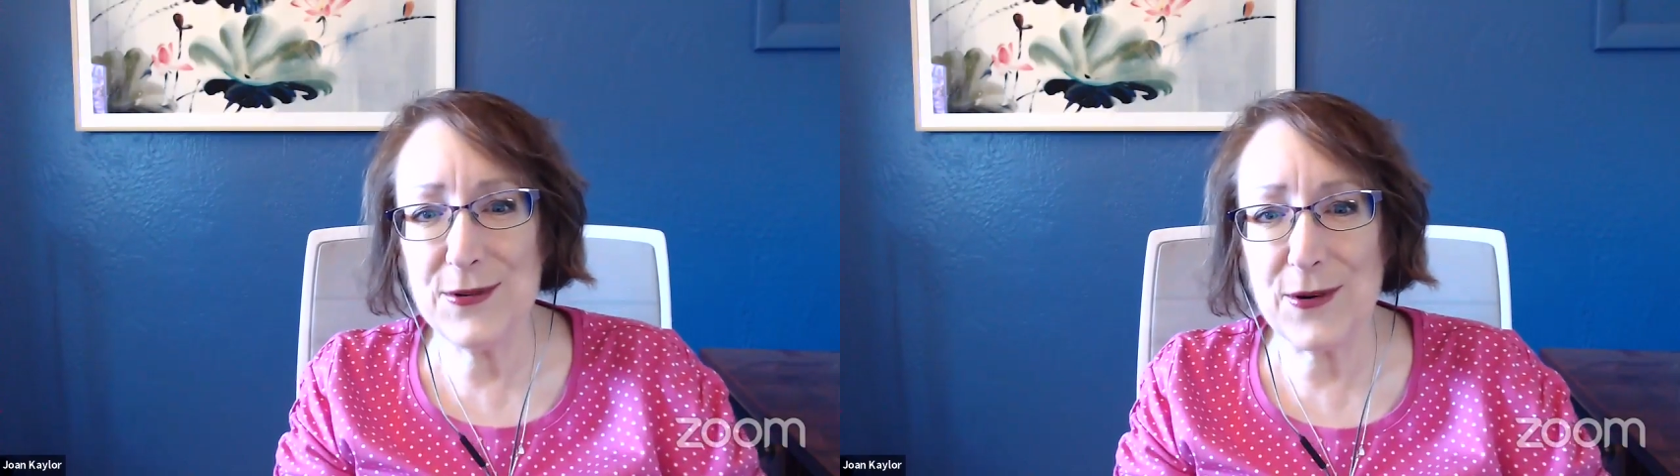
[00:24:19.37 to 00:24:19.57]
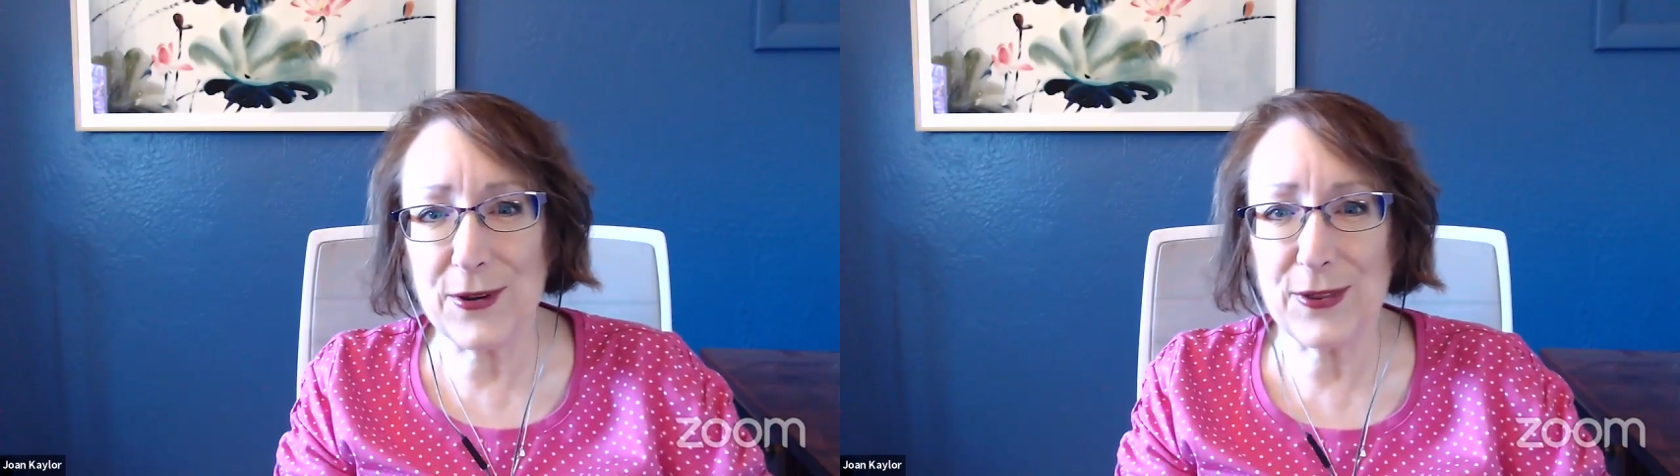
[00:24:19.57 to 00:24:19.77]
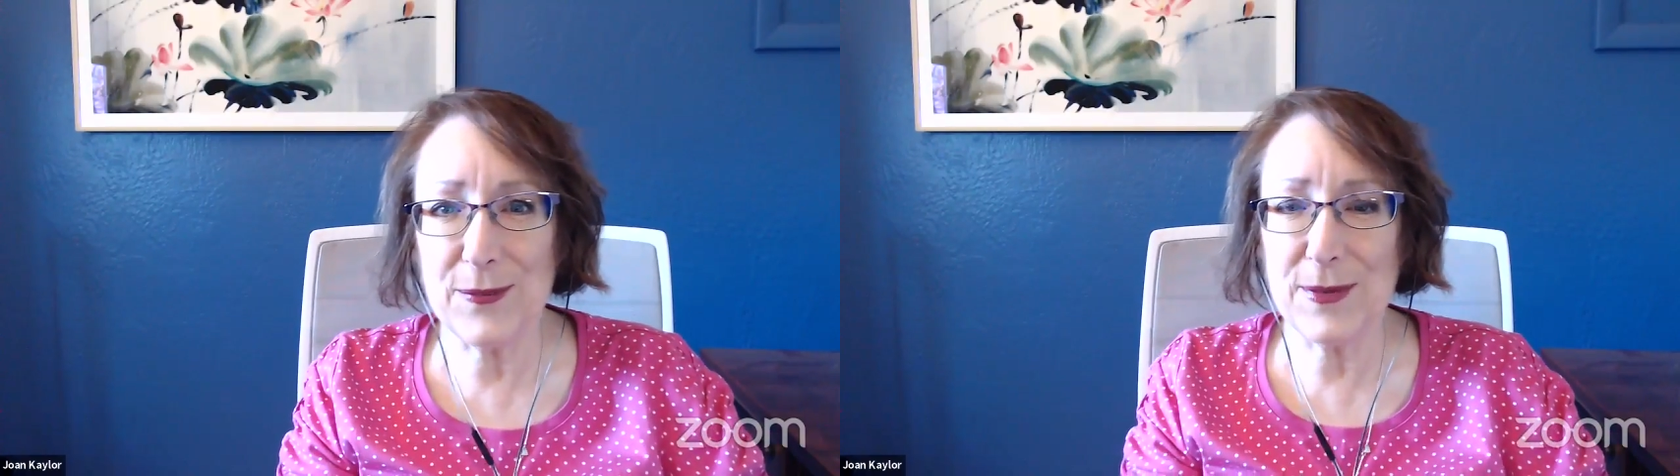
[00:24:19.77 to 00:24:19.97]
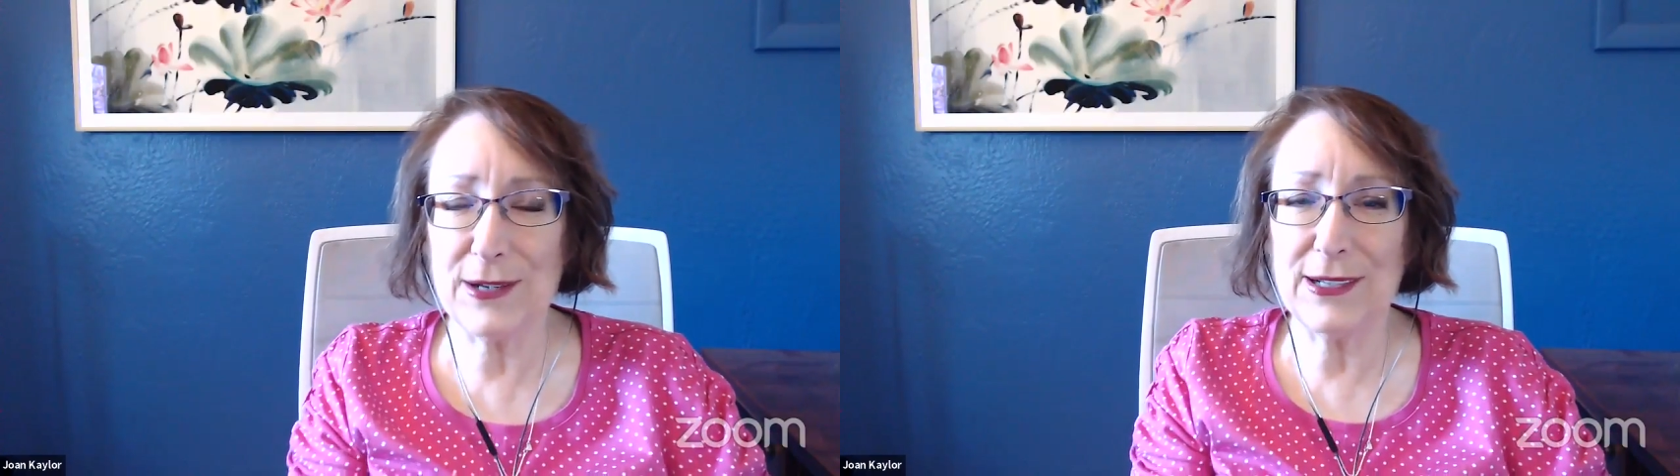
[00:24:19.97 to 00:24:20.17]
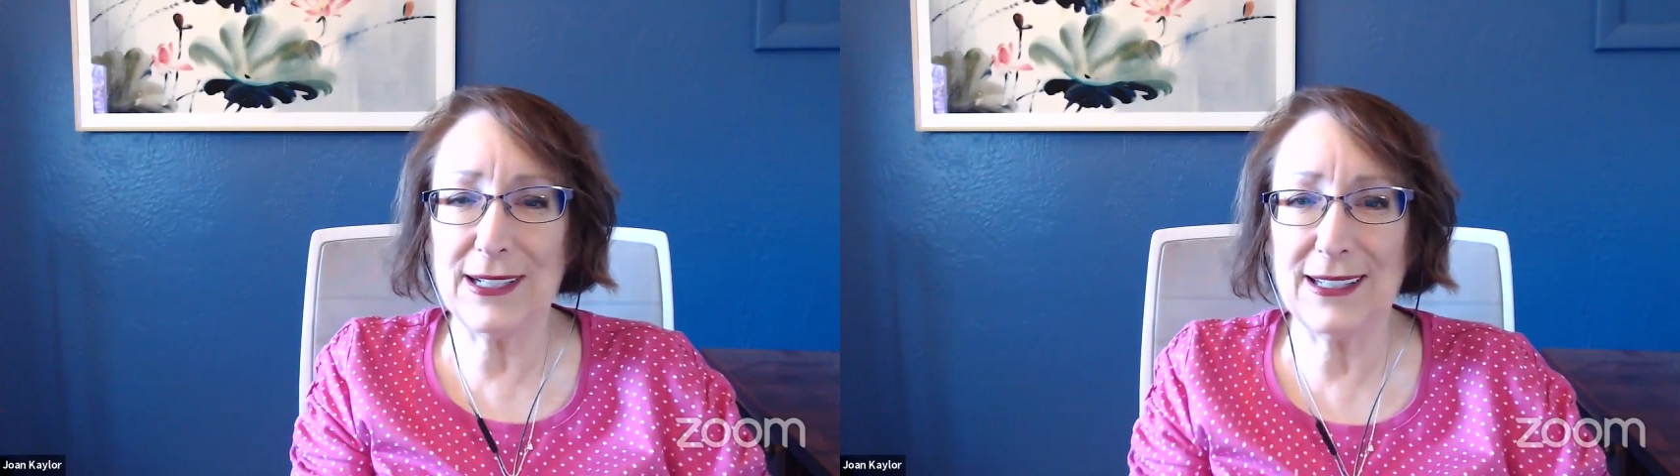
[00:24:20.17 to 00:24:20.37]
North
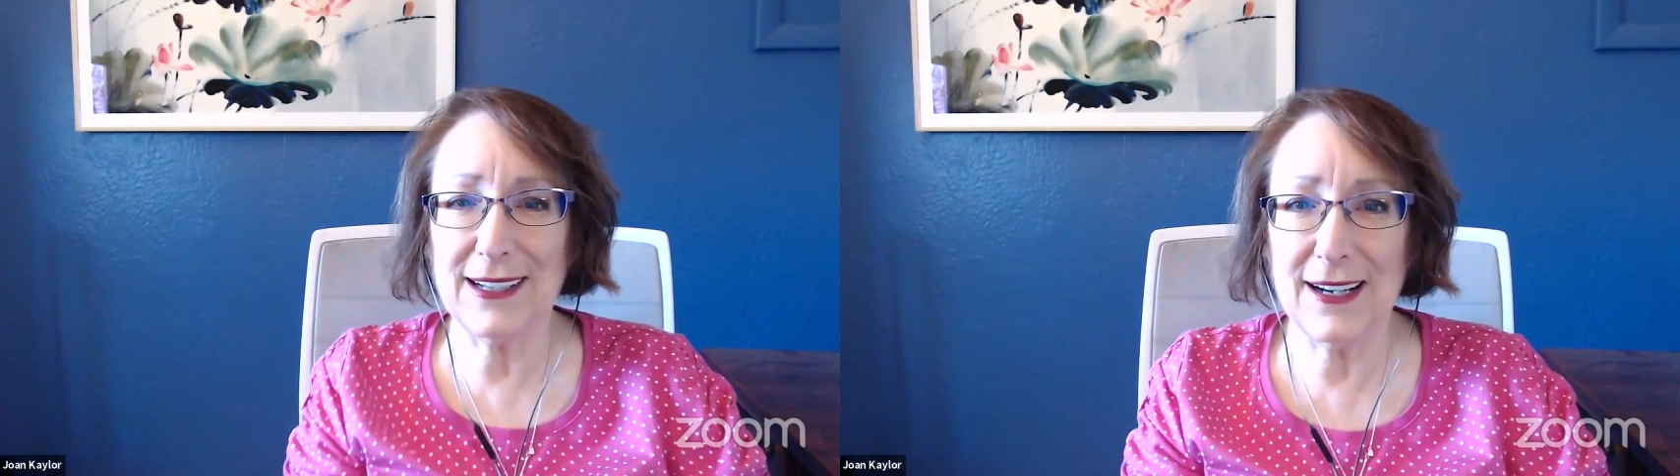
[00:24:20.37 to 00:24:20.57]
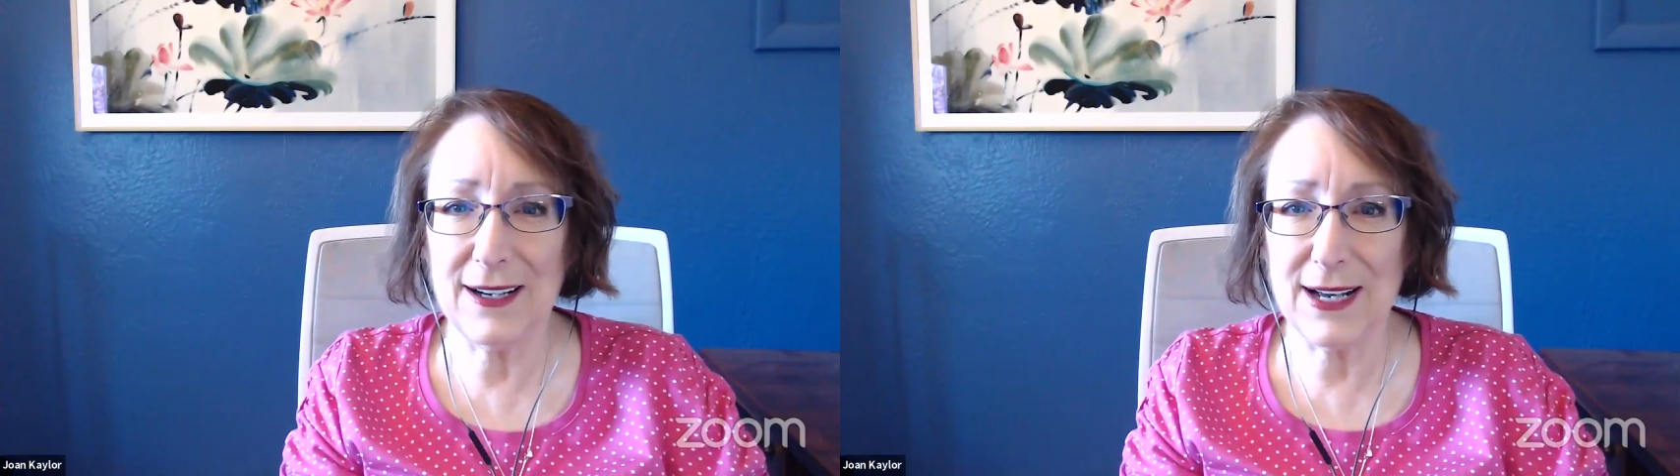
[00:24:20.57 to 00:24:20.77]
America,